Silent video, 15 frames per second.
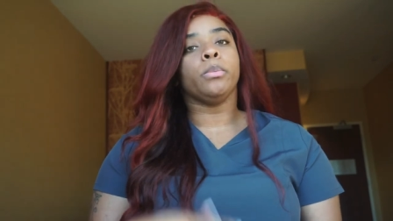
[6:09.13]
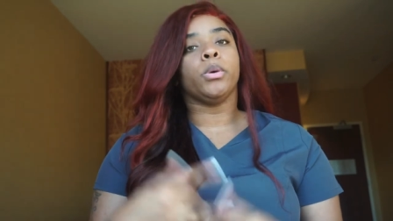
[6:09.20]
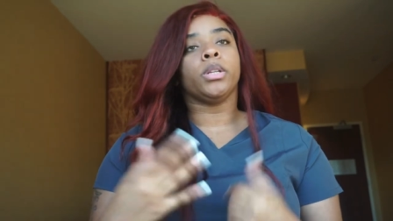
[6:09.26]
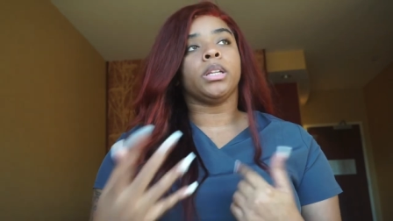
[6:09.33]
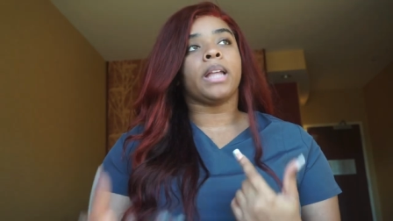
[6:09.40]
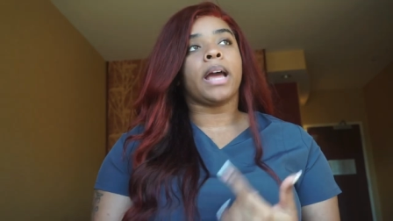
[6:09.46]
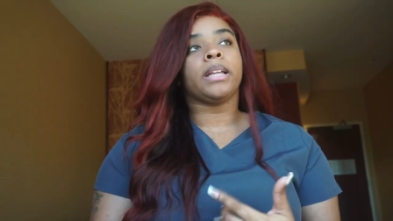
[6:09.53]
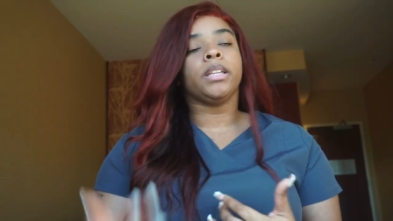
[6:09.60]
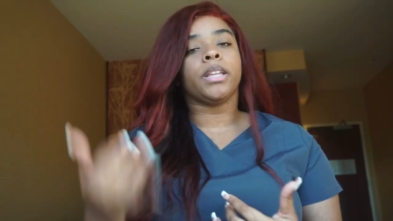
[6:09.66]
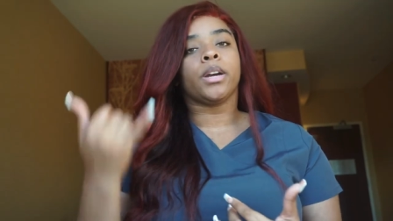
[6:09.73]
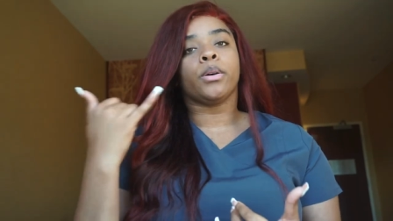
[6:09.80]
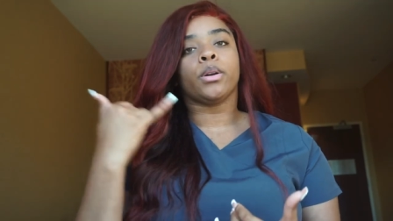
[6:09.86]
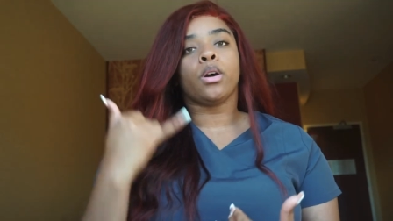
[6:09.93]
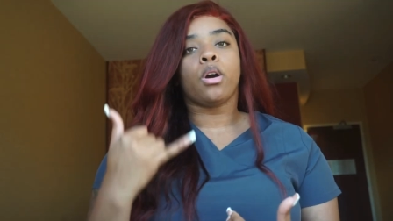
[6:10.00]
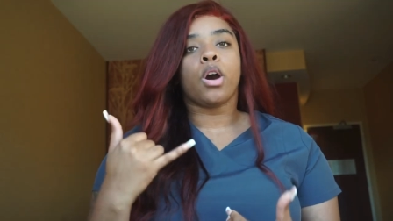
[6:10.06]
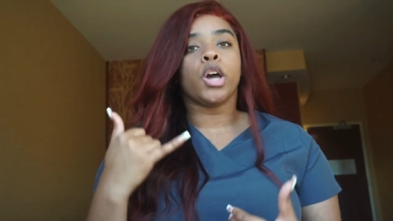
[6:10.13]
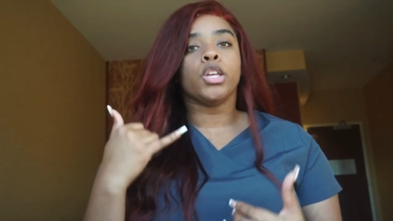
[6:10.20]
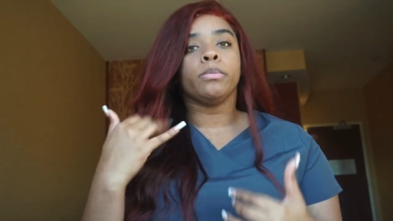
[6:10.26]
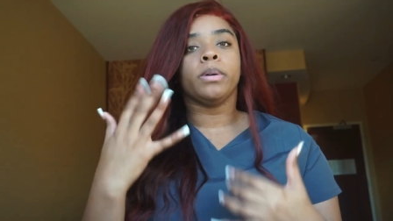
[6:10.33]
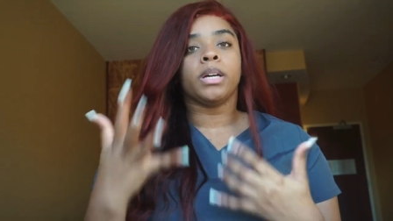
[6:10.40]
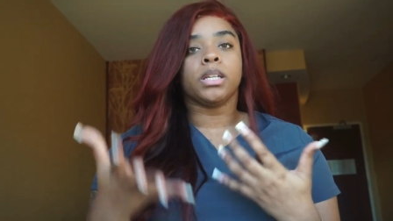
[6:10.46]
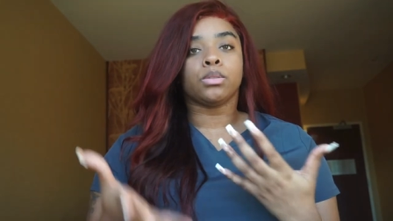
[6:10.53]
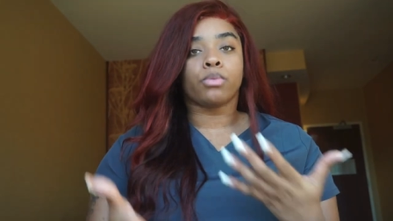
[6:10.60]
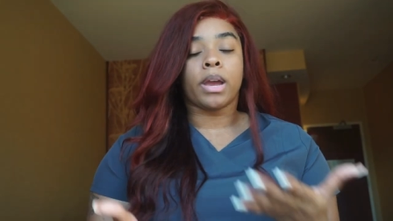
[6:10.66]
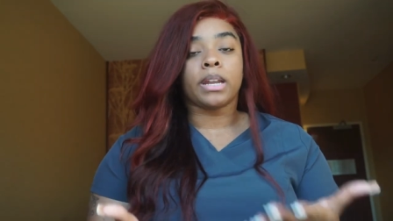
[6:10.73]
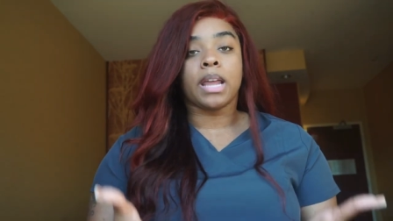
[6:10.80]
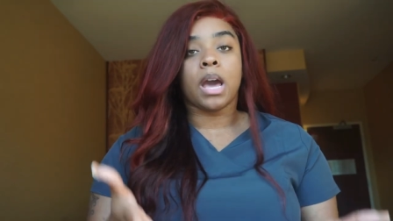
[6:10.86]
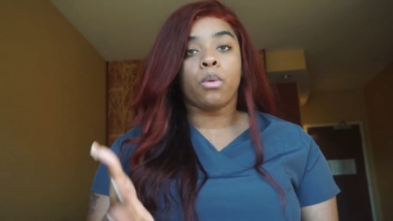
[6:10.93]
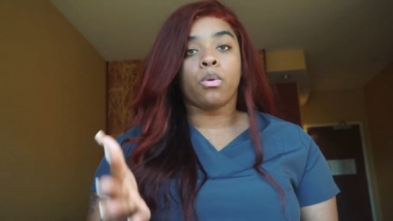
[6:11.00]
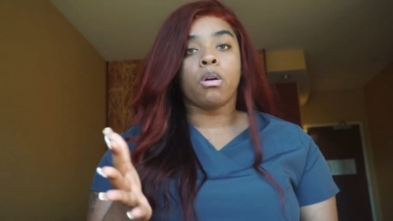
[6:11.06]
More than likely, they're going to call you because right
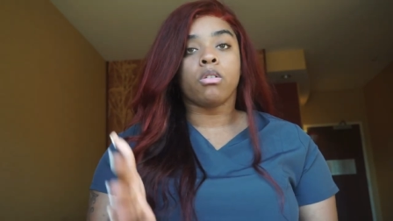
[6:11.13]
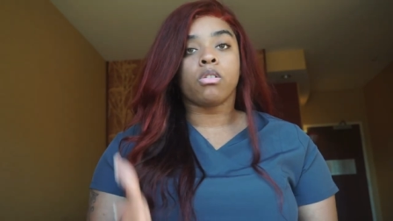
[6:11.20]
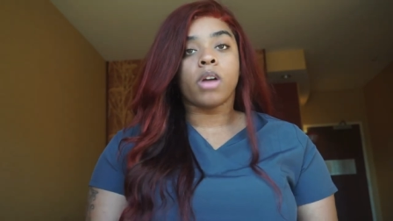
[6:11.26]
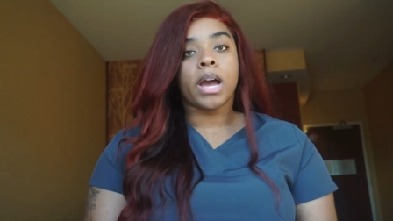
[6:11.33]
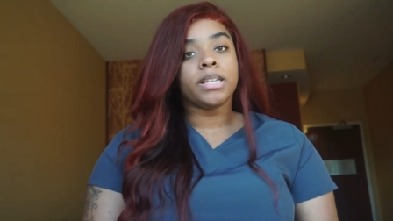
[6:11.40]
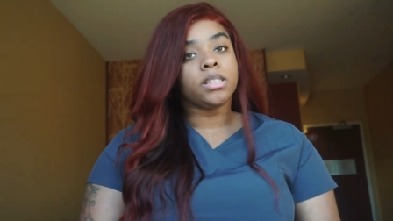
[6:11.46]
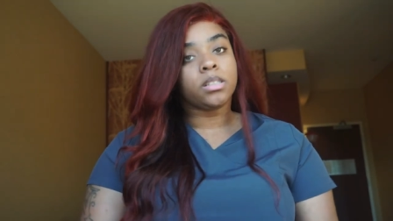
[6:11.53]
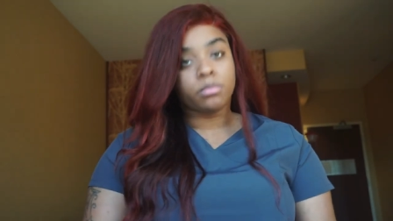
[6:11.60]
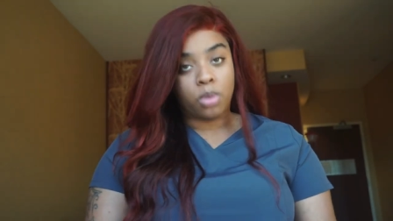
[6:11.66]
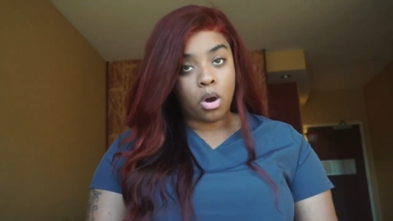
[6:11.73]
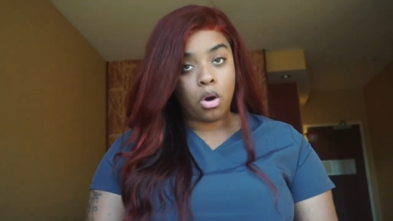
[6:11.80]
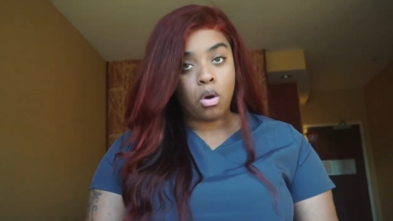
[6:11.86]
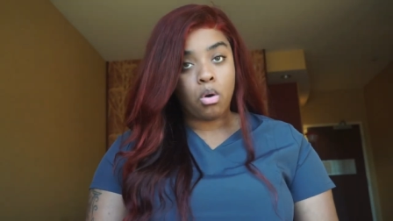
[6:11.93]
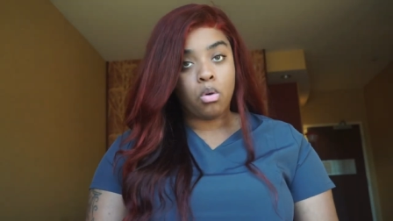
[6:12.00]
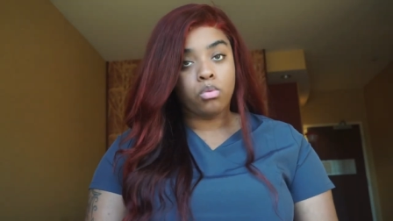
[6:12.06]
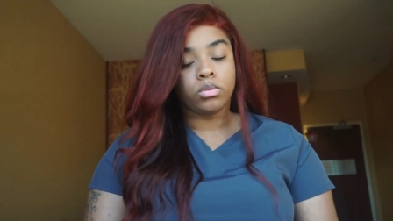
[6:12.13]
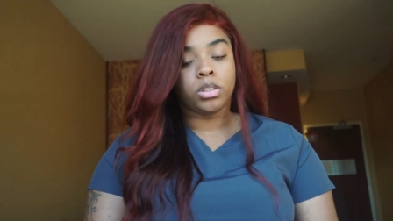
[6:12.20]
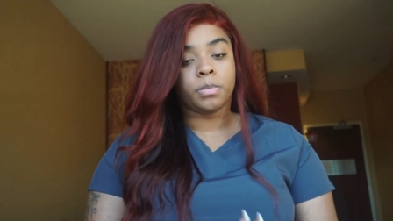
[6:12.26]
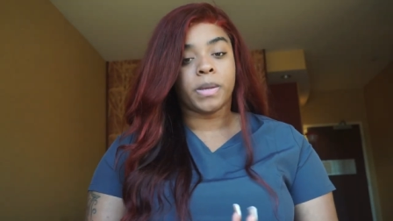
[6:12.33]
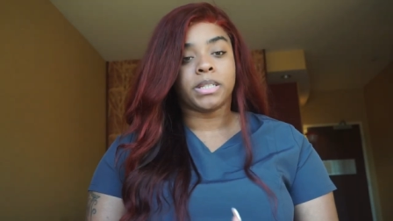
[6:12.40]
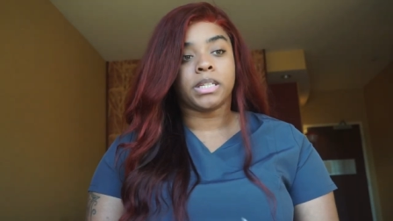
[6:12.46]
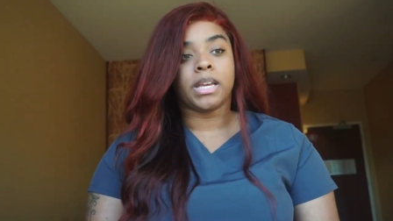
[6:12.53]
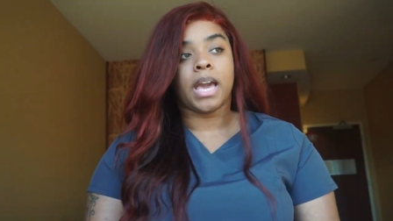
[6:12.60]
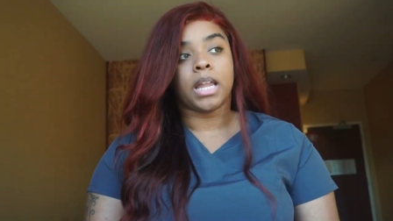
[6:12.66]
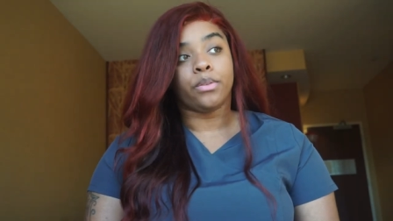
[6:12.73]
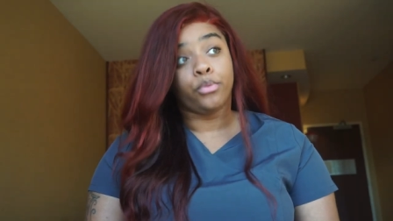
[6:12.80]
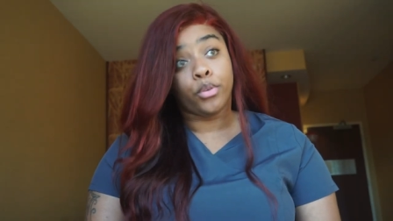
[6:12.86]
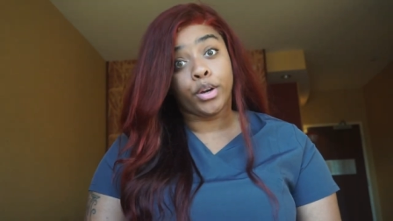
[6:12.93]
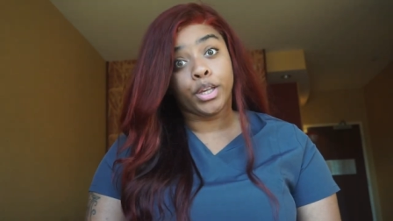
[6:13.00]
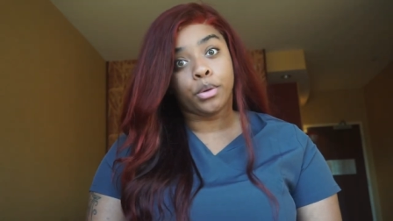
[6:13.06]
now we're on crisis mode, especially in
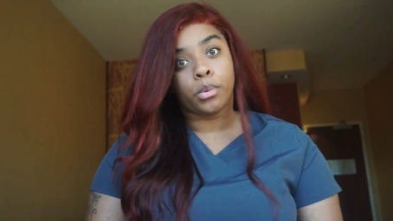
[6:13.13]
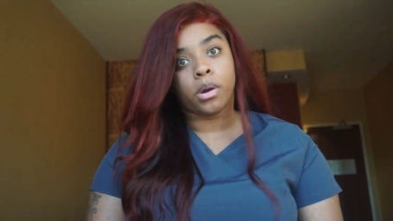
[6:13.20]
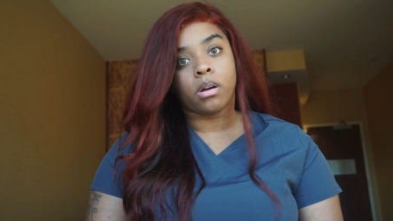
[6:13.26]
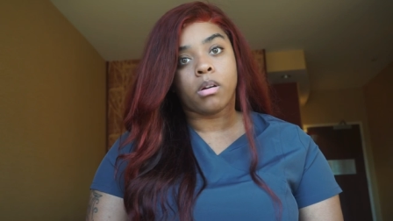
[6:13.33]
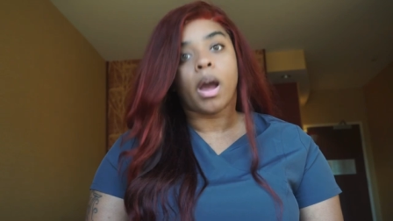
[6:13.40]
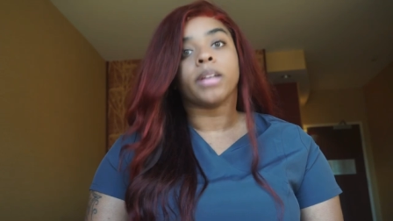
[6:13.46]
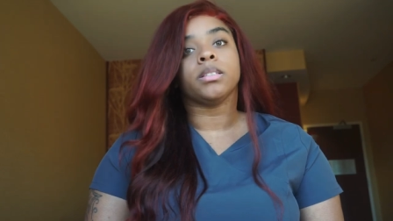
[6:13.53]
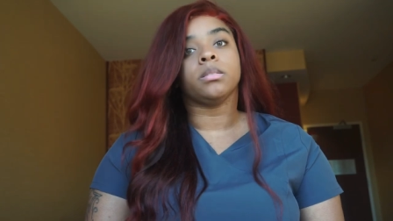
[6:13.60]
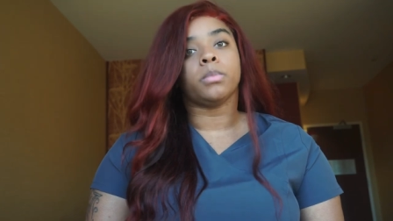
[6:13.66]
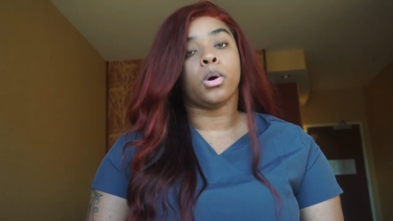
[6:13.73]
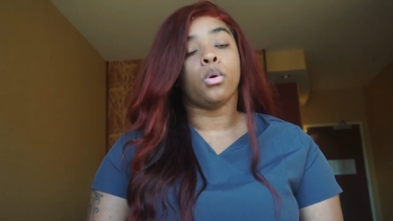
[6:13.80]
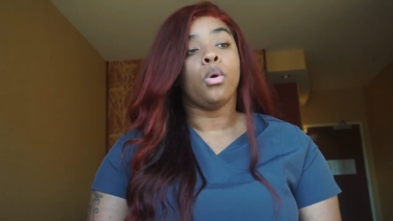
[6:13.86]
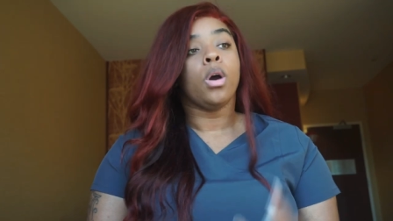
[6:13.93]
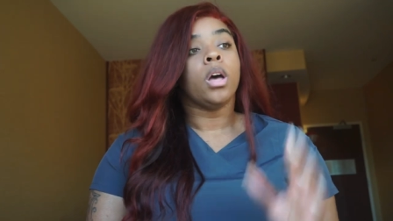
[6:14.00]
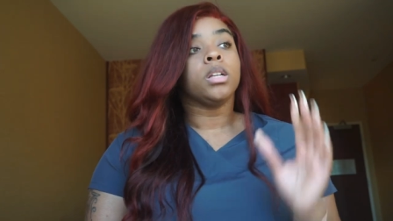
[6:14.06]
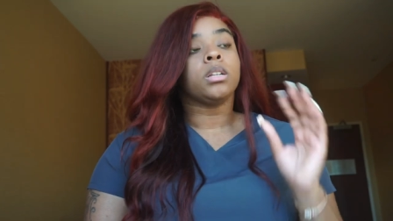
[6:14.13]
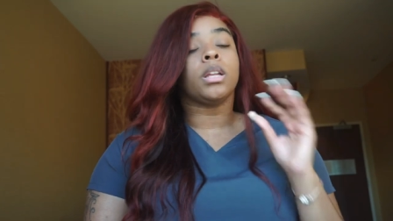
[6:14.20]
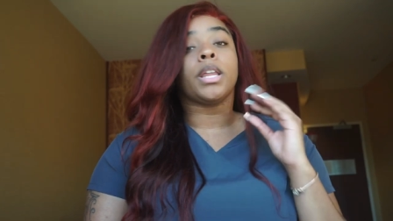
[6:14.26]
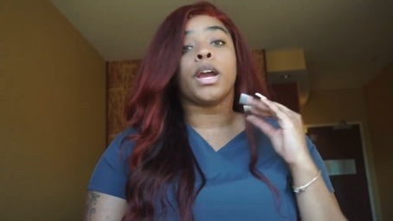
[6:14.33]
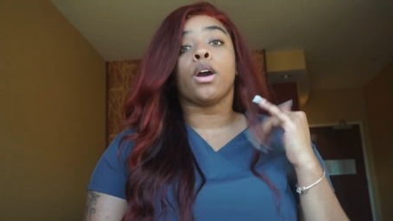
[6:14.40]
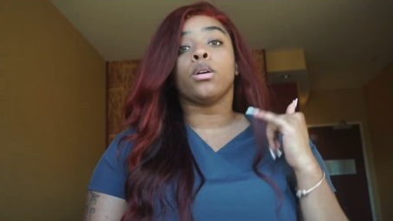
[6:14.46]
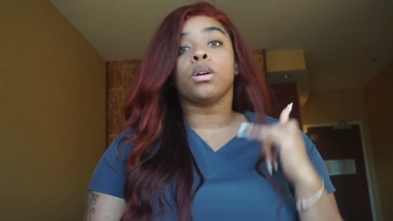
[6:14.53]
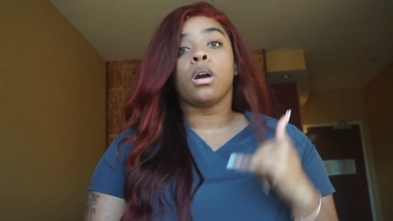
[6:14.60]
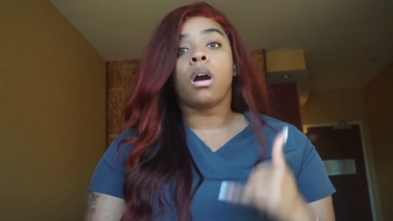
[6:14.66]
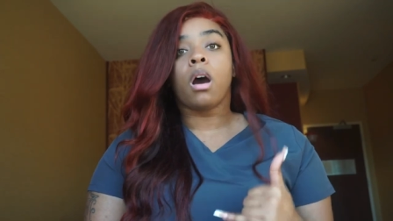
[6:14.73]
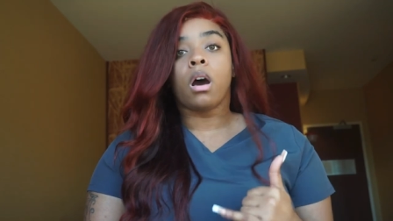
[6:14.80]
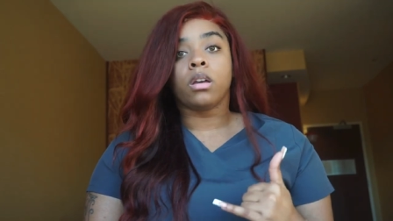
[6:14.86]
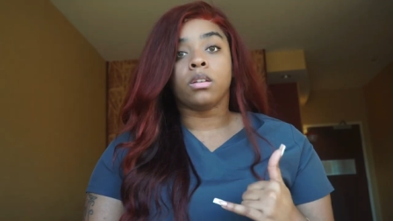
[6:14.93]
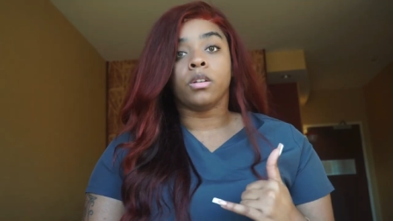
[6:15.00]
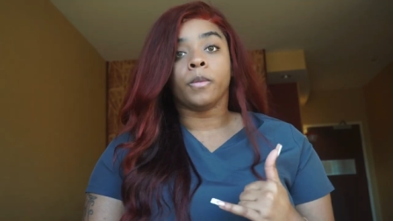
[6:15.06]
California, we're on crisis mode. So they're going to
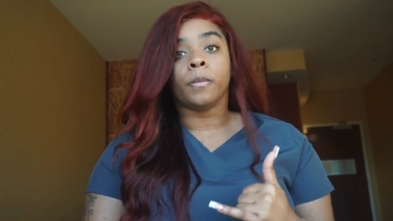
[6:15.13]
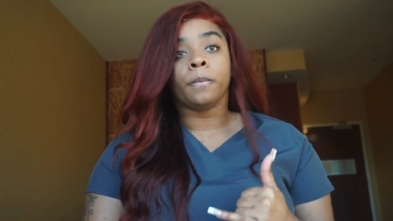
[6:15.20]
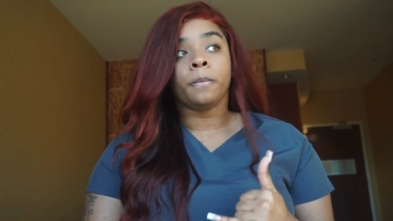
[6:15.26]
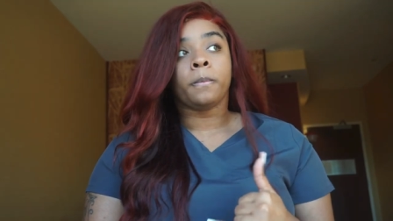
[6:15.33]
call you.